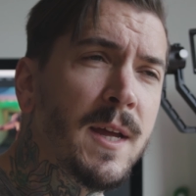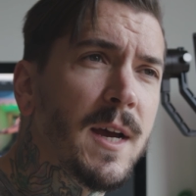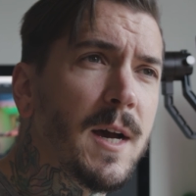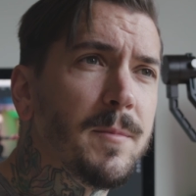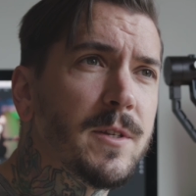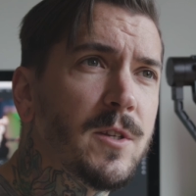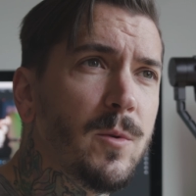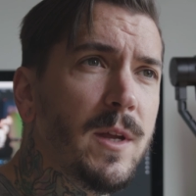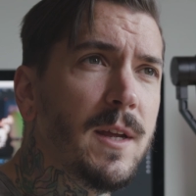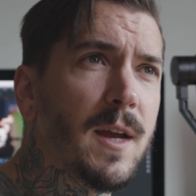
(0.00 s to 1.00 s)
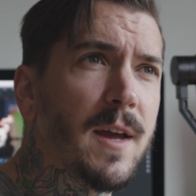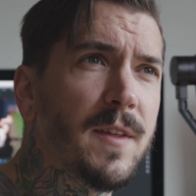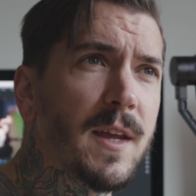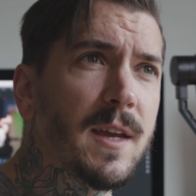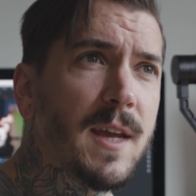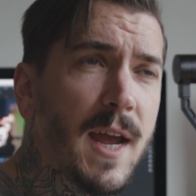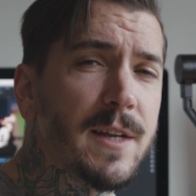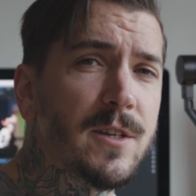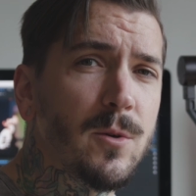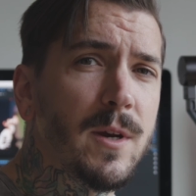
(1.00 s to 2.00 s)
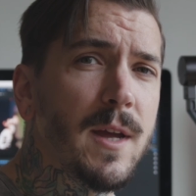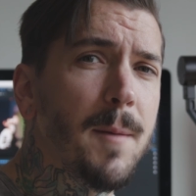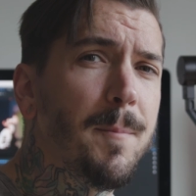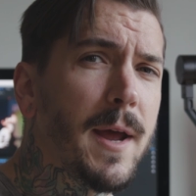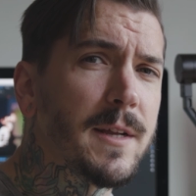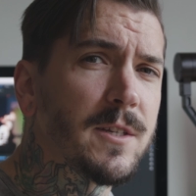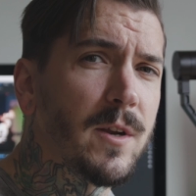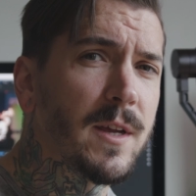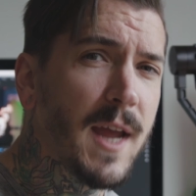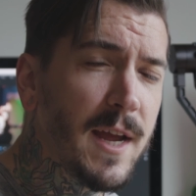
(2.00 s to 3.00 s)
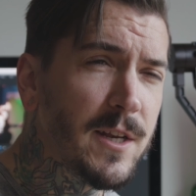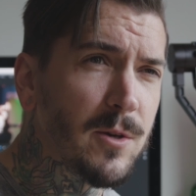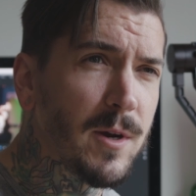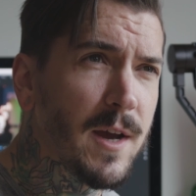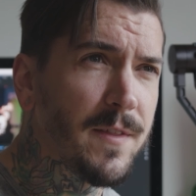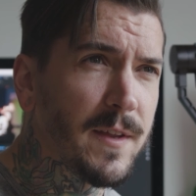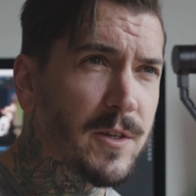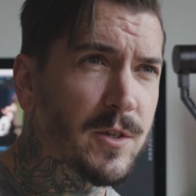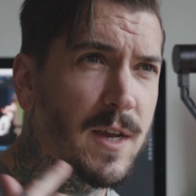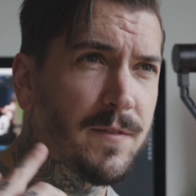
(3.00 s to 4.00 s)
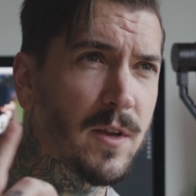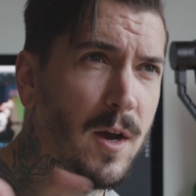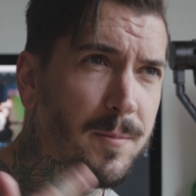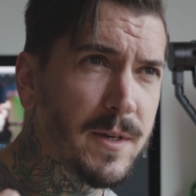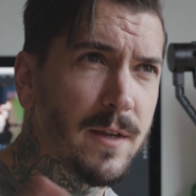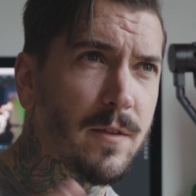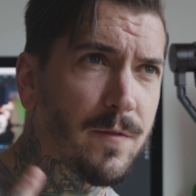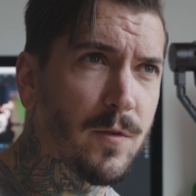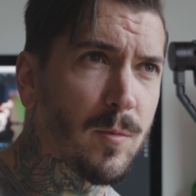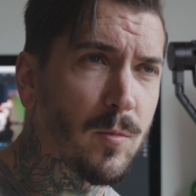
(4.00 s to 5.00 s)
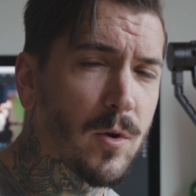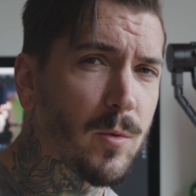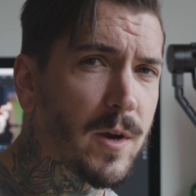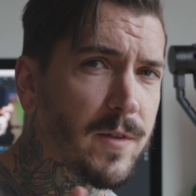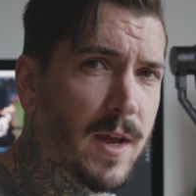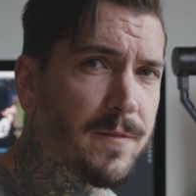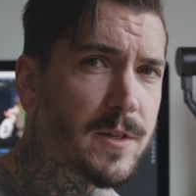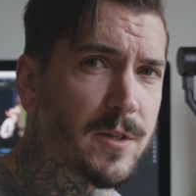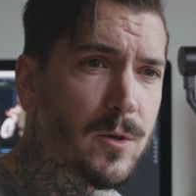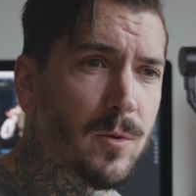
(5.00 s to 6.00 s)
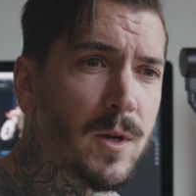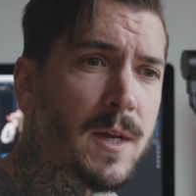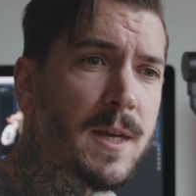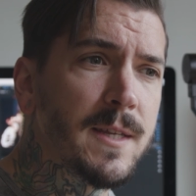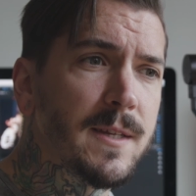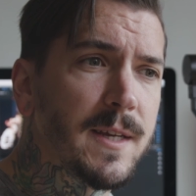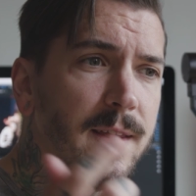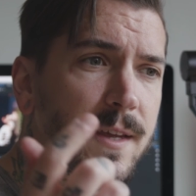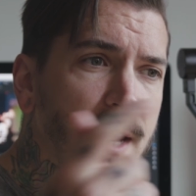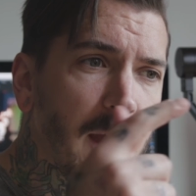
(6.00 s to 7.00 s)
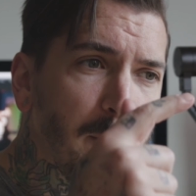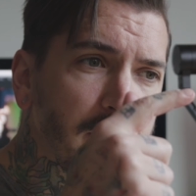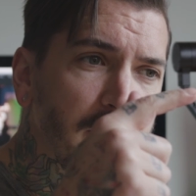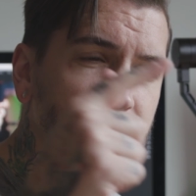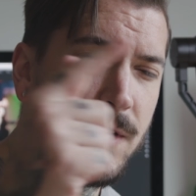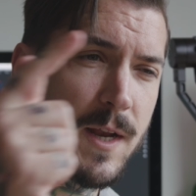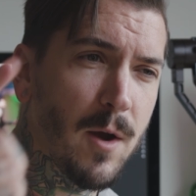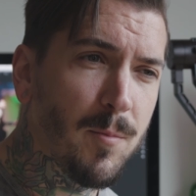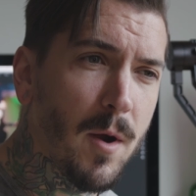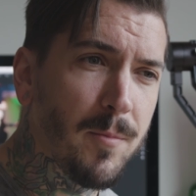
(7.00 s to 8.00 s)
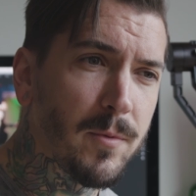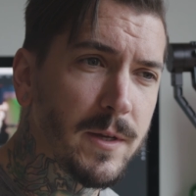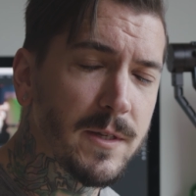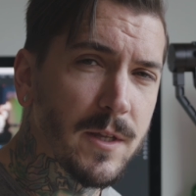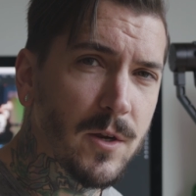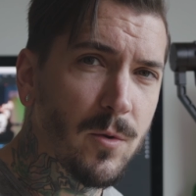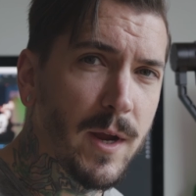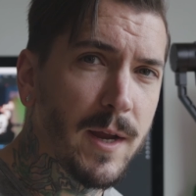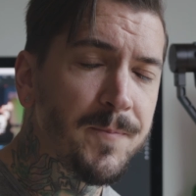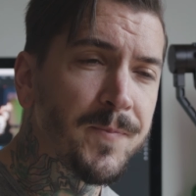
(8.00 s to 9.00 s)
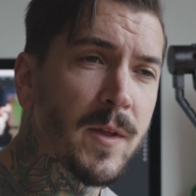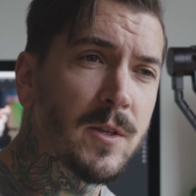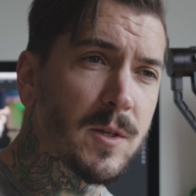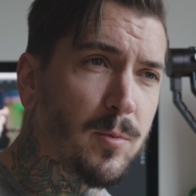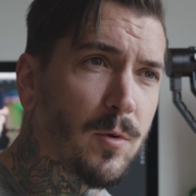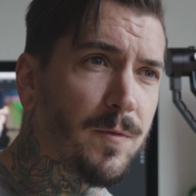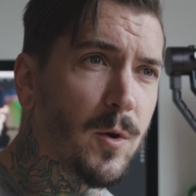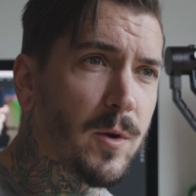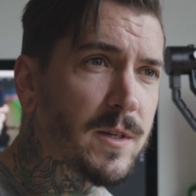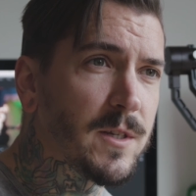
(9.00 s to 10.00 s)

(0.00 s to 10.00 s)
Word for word: Sony, I think, can do it, and Panasonic can do it. I think they just have to update the firmware or whatever they have to do to get the camera to feed out properly to the crane to pull focus.